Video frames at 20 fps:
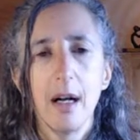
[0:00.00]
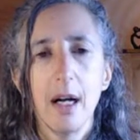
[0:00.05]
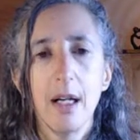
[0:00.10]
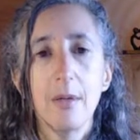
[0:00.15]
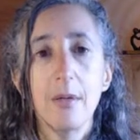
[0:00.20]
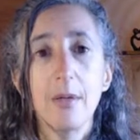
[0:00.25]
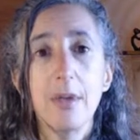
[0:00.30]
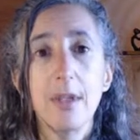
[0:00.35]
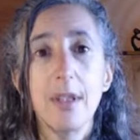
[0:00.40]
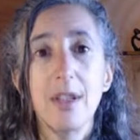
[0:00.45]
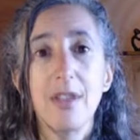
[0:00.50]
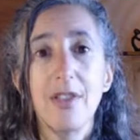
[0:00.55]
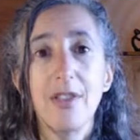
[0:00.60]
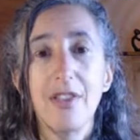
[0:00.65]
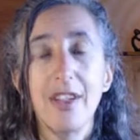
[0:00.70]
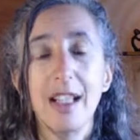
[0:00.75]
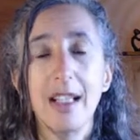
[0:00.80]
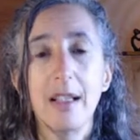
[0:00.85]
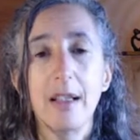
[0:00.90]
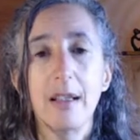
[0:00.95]
I want to
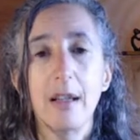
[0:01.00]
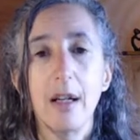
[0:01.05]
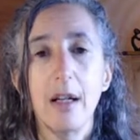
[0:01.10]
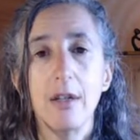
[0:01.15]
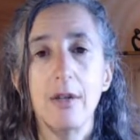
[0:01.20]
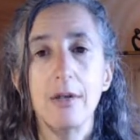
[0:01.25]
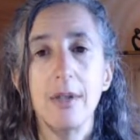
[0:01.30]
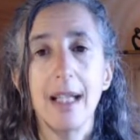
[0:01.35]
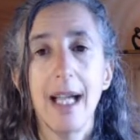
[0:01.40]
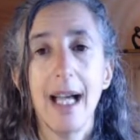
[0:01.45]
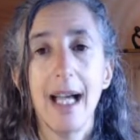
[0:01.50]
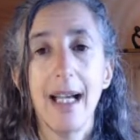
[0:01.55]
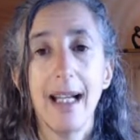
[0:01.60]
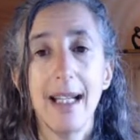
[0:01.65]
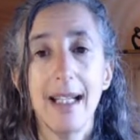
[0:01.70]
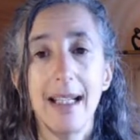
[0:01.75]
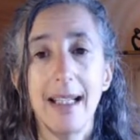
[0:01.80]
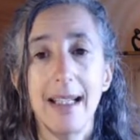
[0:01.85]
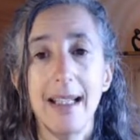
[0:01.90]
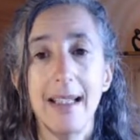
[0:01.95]
feel
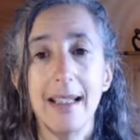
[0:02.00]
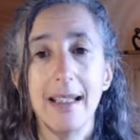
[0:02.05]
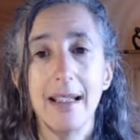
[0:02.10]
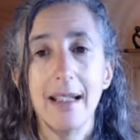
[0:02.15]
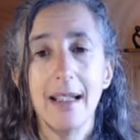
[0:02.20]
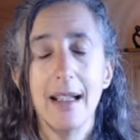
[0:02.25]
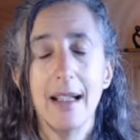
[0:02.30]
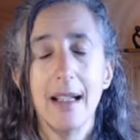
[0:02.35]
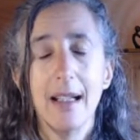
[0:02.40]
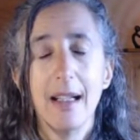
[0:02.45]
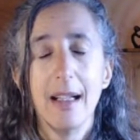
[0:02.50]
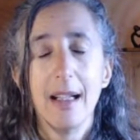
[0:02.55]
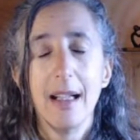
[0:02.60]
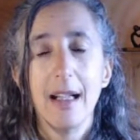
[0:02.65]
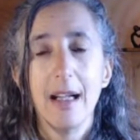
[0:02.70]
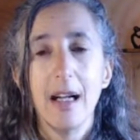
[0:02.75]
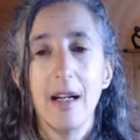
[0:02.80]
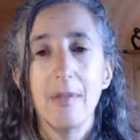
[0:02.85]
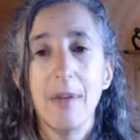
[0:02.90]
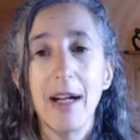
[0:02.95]
okay
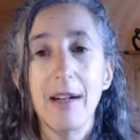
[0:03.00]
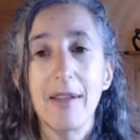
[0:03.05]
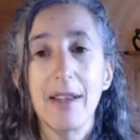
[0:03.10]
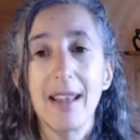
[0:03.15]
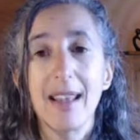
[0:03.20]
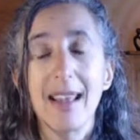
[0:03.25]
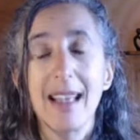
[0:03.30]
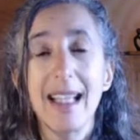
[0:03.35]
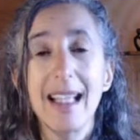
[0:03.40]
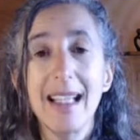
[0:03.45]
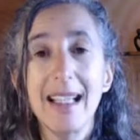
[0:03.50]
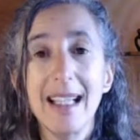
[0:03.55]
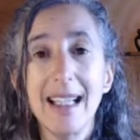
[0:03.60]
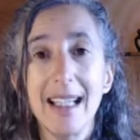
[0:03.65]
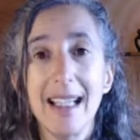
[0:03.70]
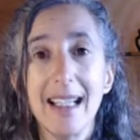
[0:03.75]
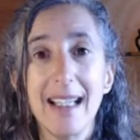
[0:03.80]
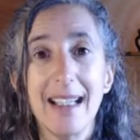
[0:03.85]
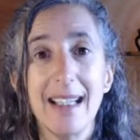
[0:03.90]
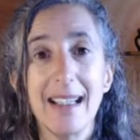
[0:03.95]
about
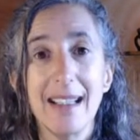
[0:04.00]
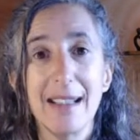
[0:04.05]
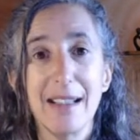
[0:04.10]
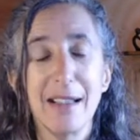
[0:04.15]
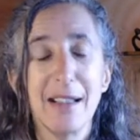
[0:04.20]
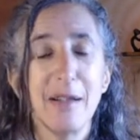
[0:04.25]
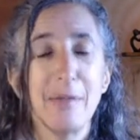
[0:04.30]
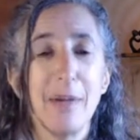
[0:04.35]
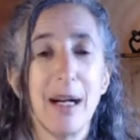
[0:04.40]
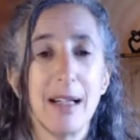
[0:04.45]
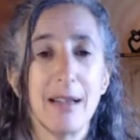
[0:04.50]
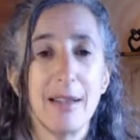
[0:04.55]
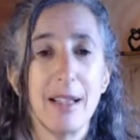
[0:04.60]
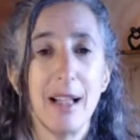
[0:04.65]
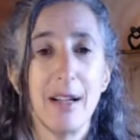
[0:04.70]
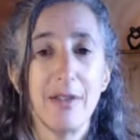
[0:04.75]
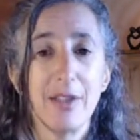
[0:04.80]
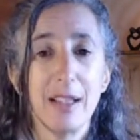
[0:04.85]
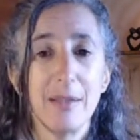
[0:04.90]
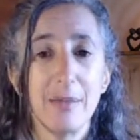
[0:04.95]
thinking about
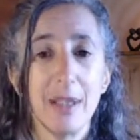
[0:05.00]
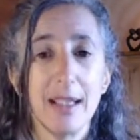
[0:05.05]
loving